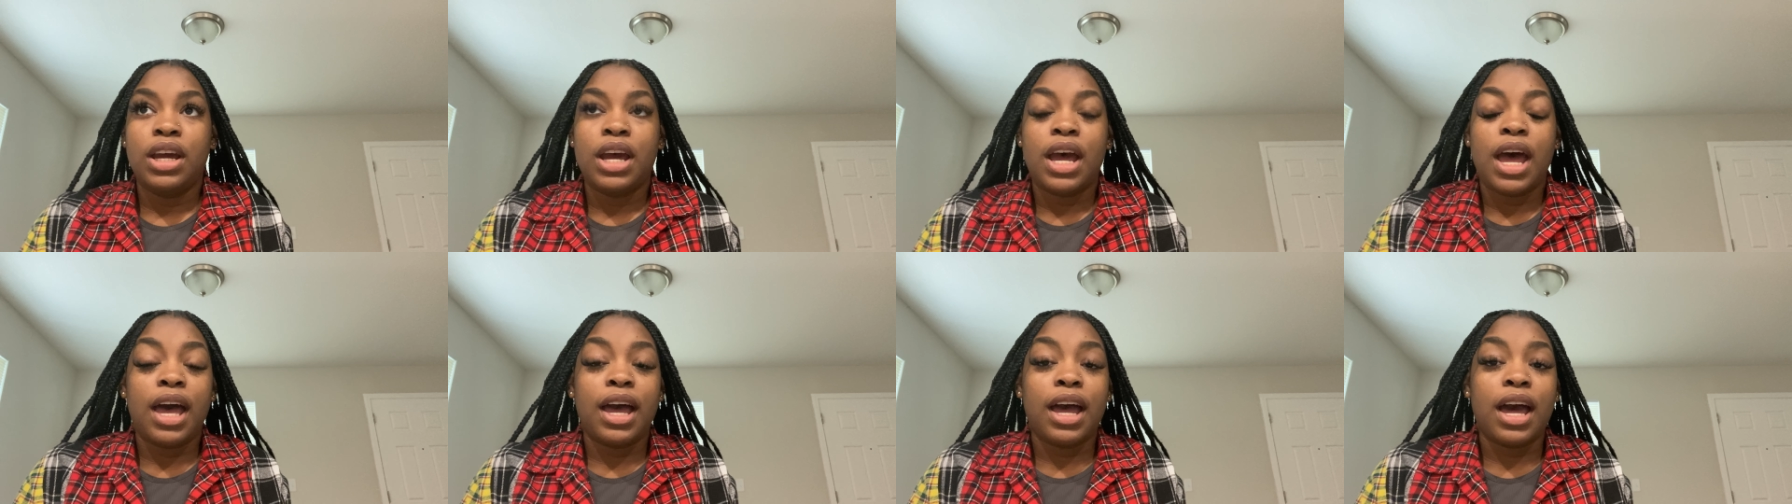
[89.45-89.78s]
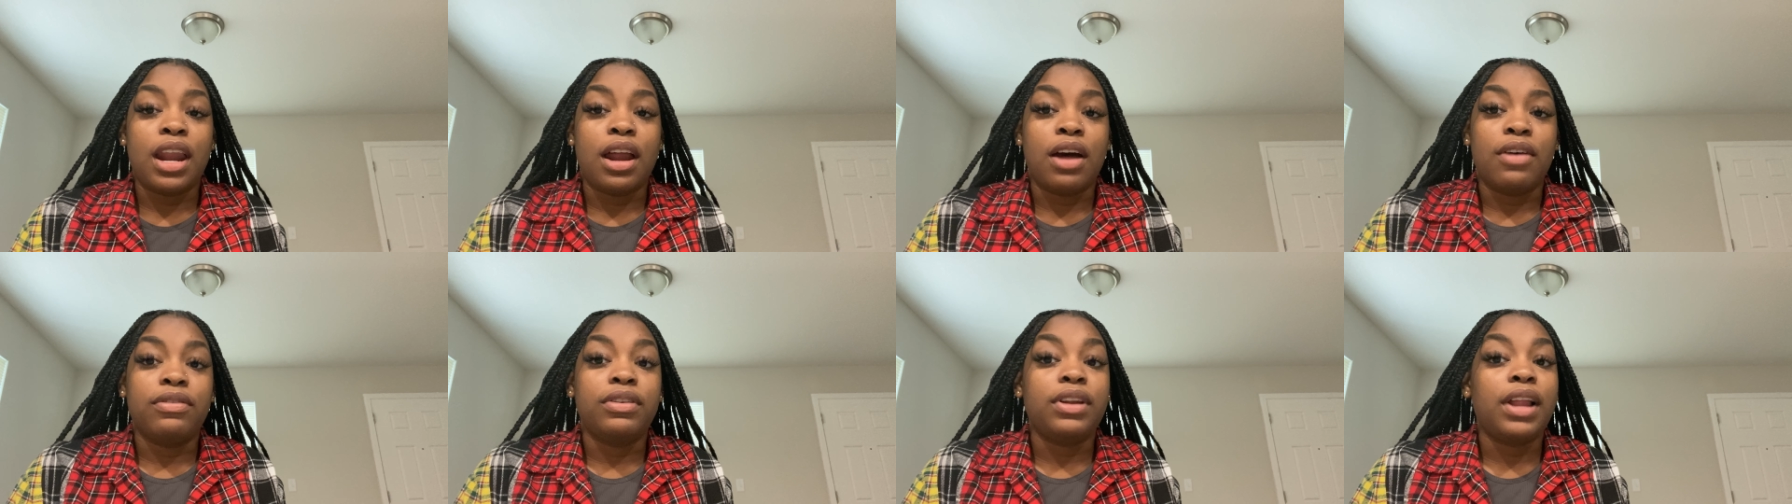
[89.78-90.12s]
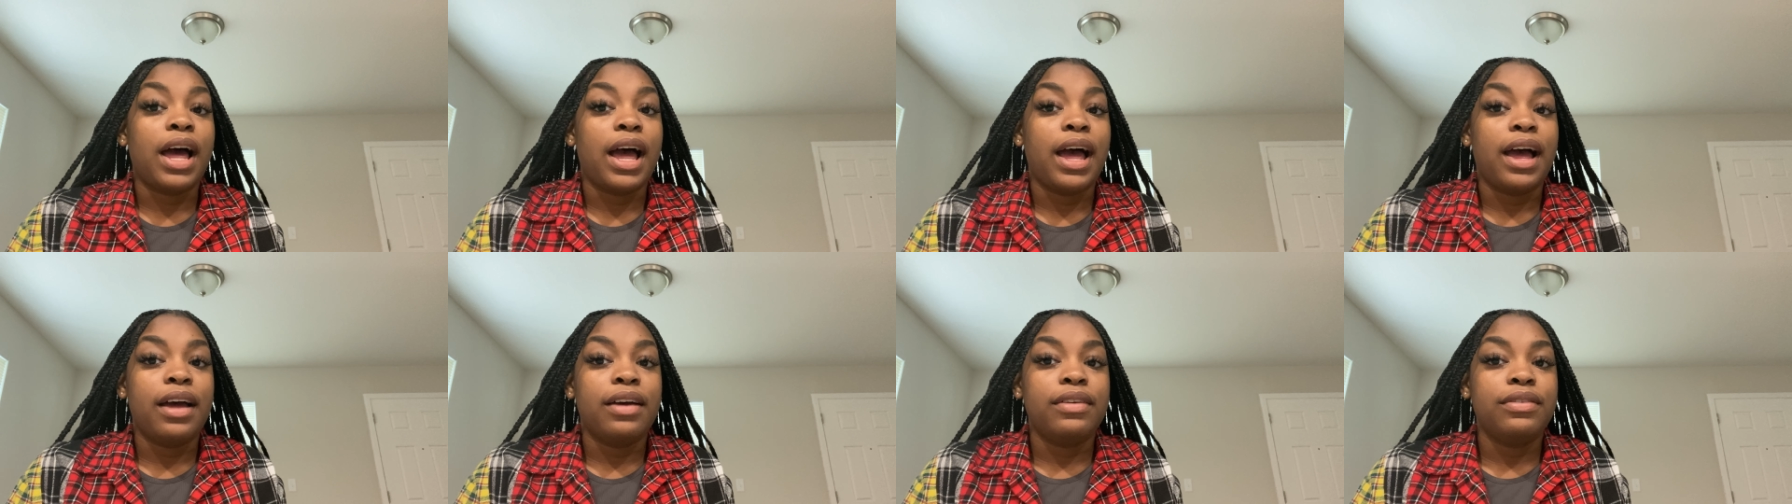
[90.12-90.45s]
I got off
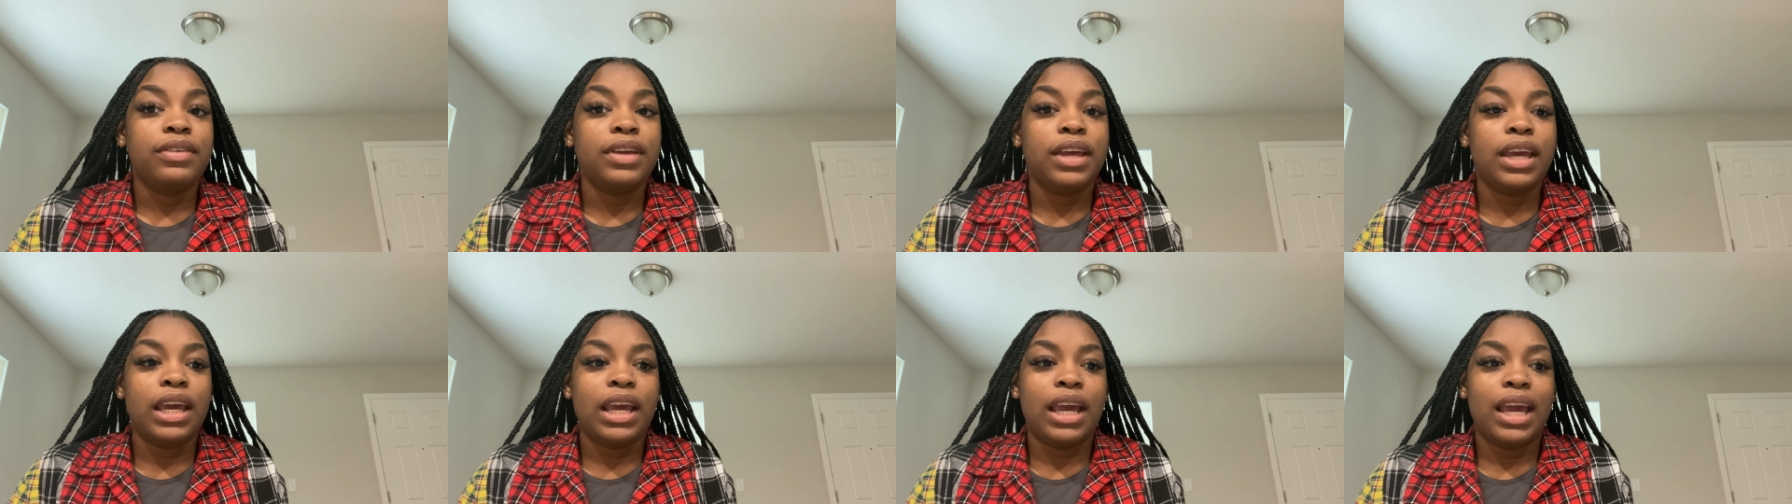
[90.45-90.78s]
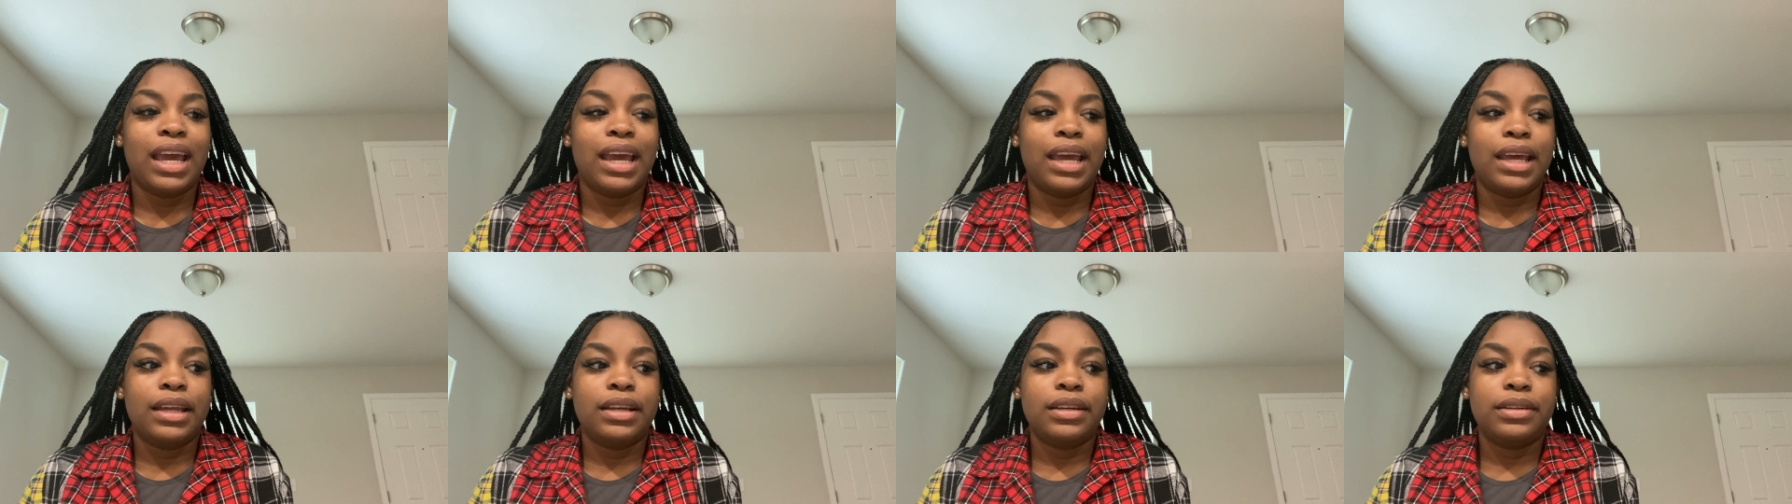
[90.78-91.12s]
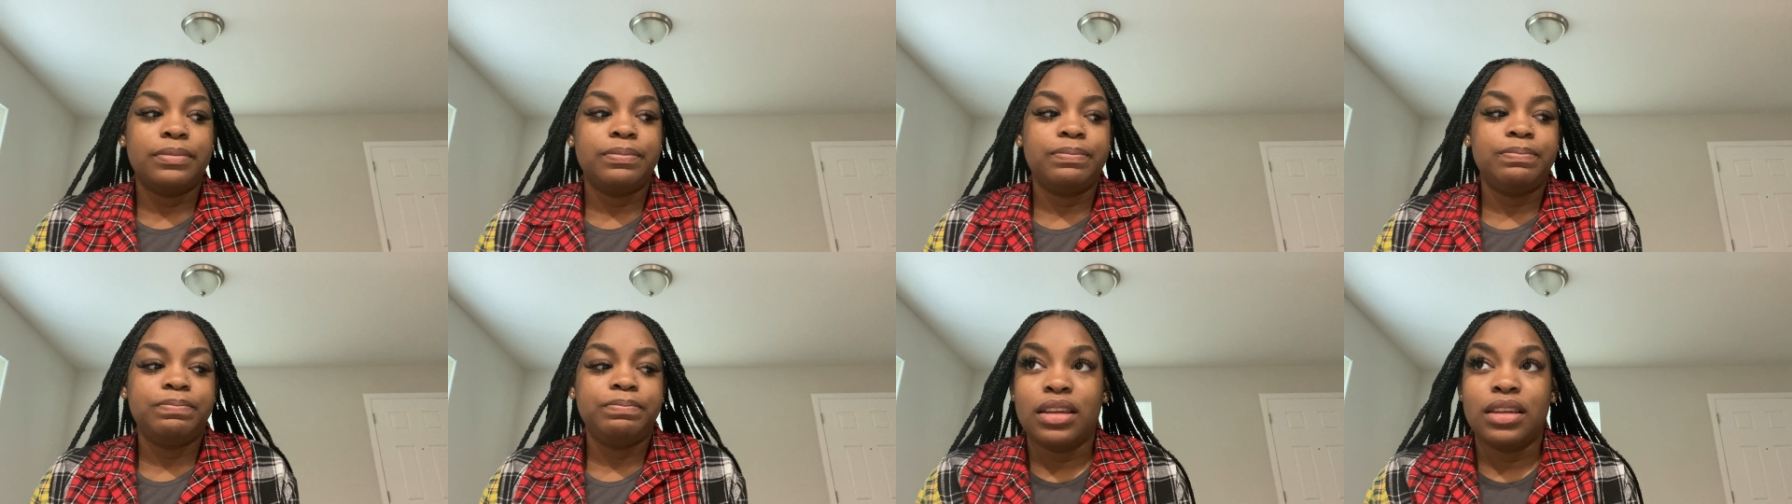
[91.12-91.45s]
live,
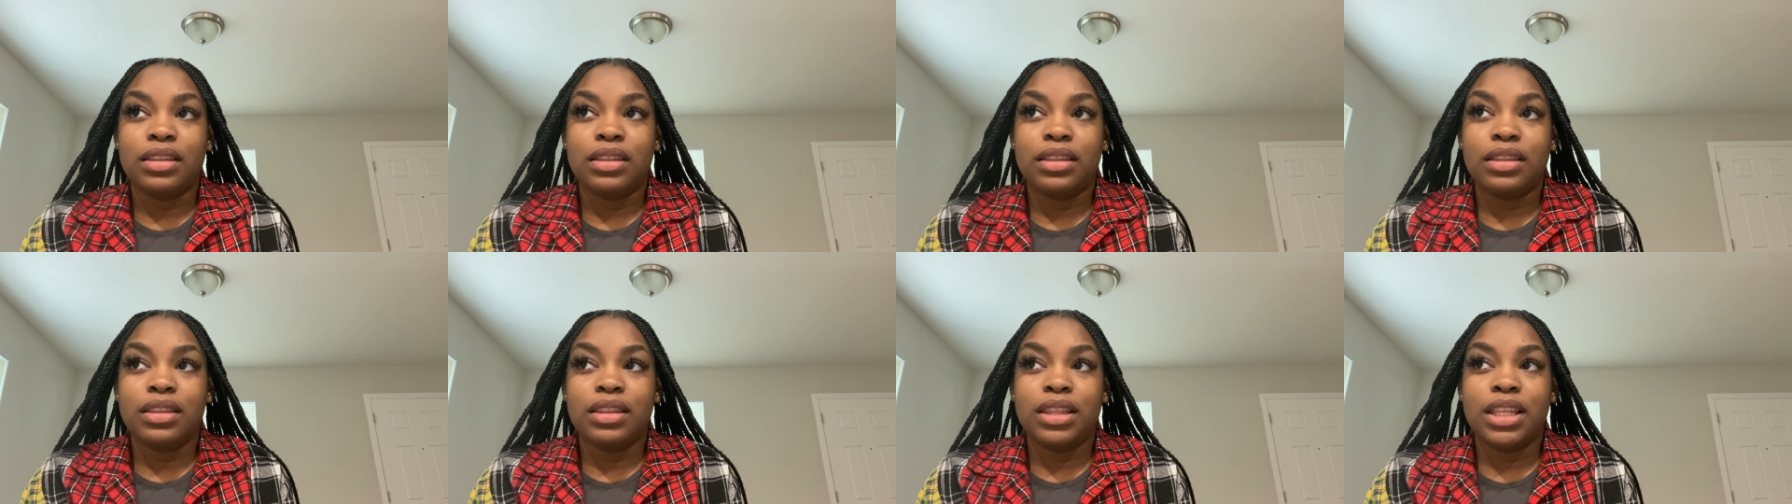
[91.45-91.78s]
and